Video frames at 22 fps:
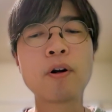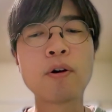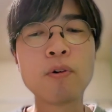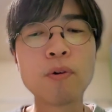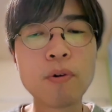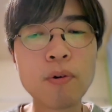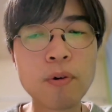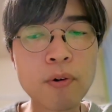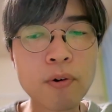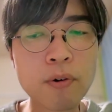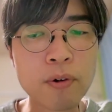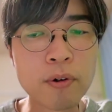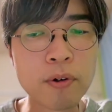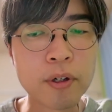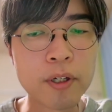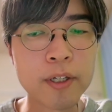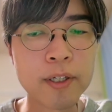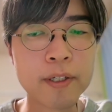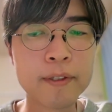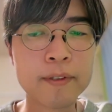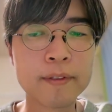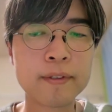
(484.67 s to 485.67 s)
goal
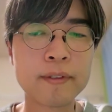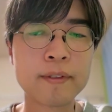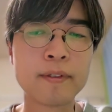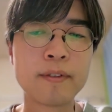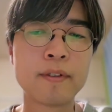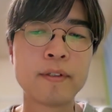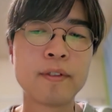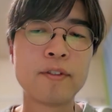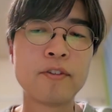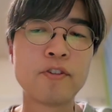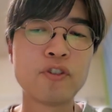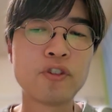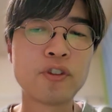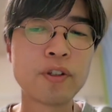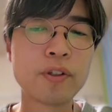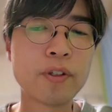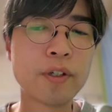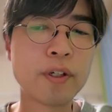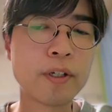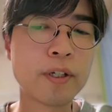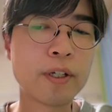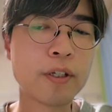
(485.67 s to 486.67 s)
is
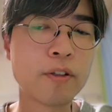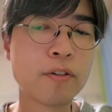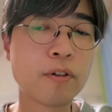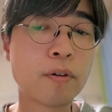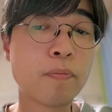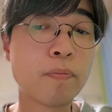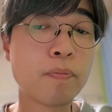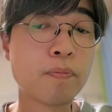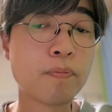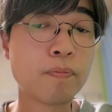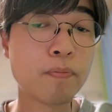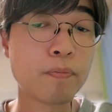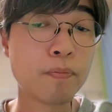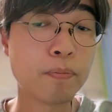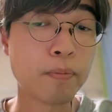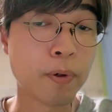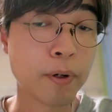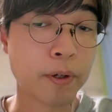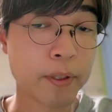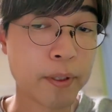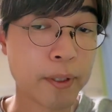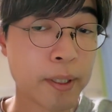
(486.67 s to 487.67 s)
generate a
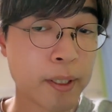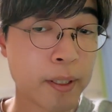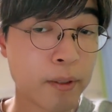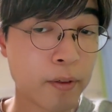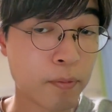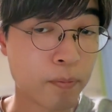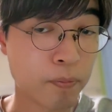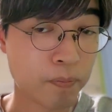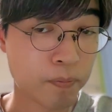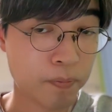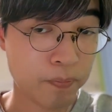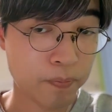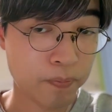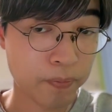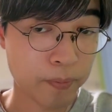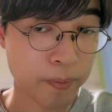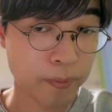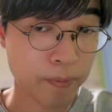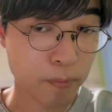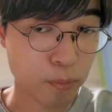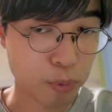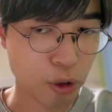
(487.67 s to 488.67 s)
probing
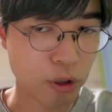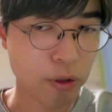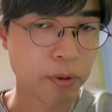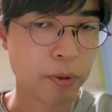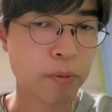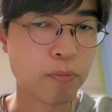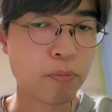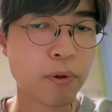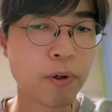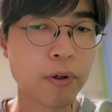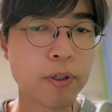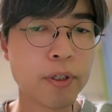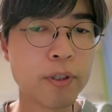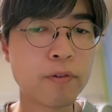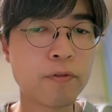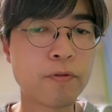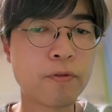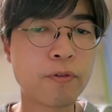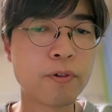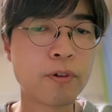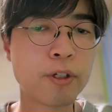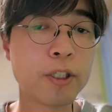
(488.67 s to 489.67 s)
point
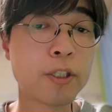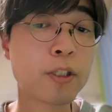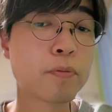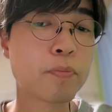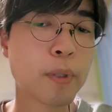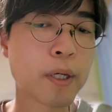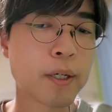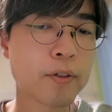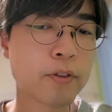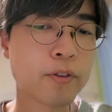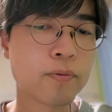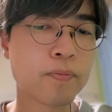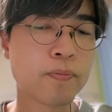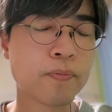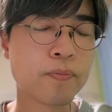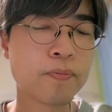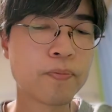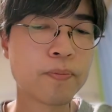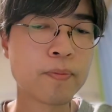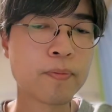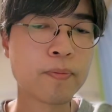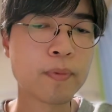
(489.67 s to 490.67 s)
for inspection.
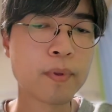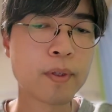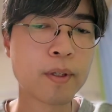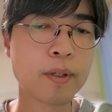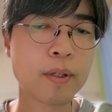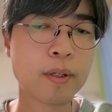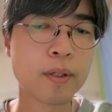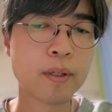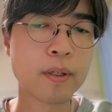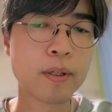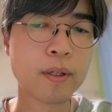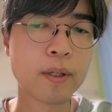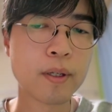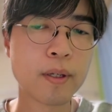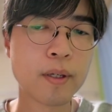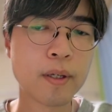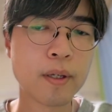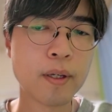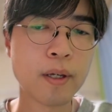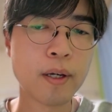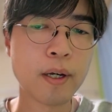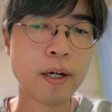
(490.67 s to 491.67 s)

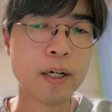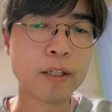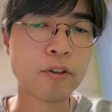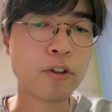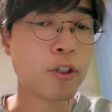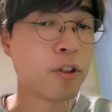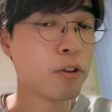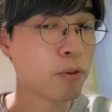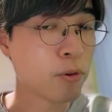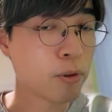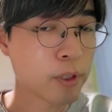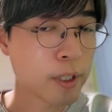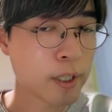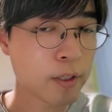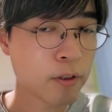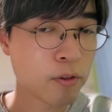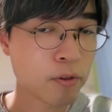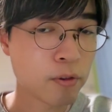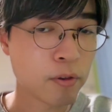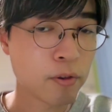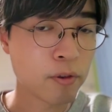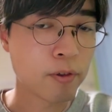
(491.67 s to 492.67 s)
And in order
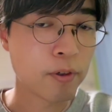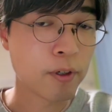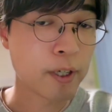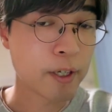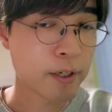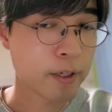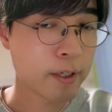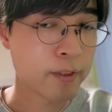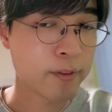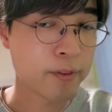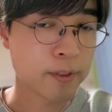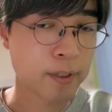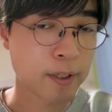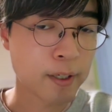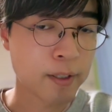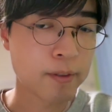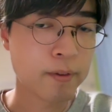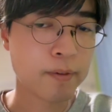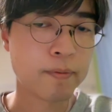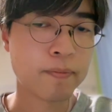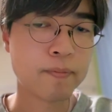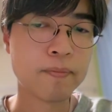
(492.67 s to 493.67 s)
to realize that,
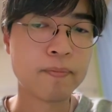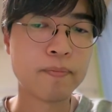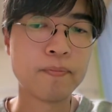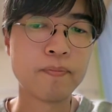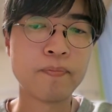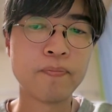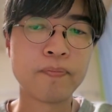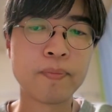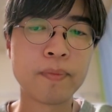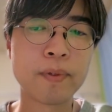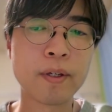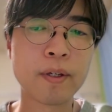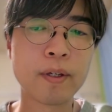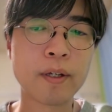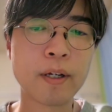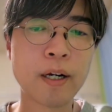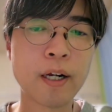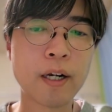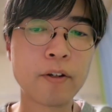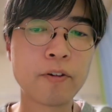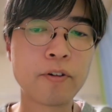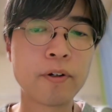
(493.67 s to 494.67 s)

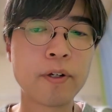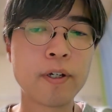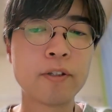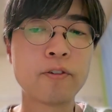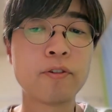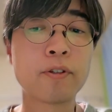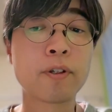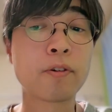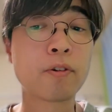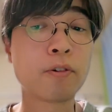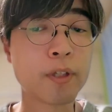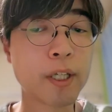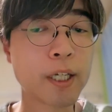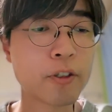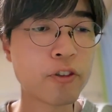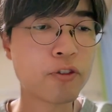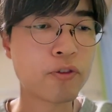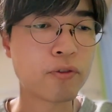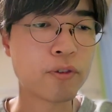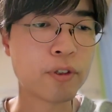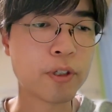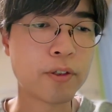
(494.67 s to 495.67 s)
calculate the
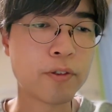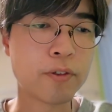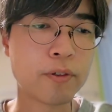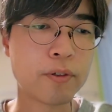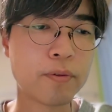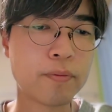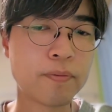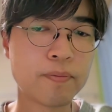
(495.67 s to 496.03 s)
connection data.